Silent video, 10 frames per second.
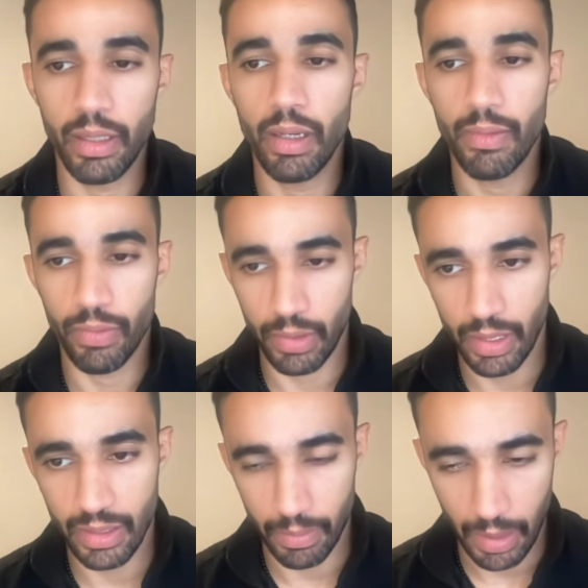For this,
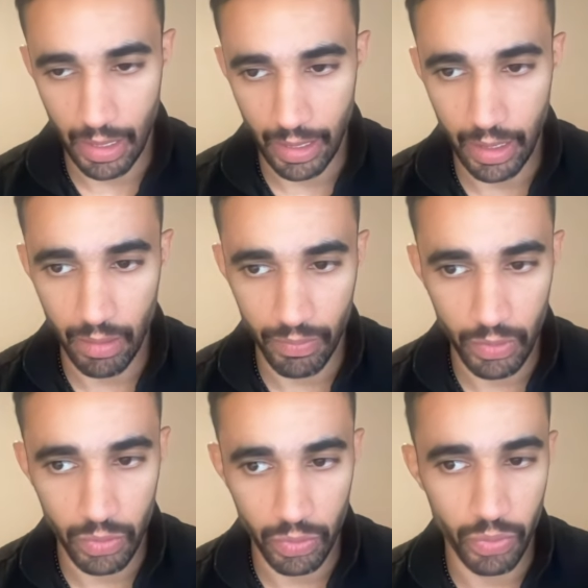I'm gonna click View
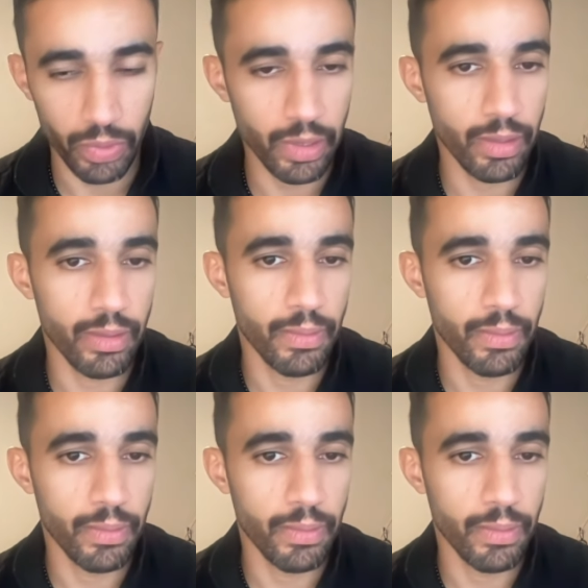Tutorial,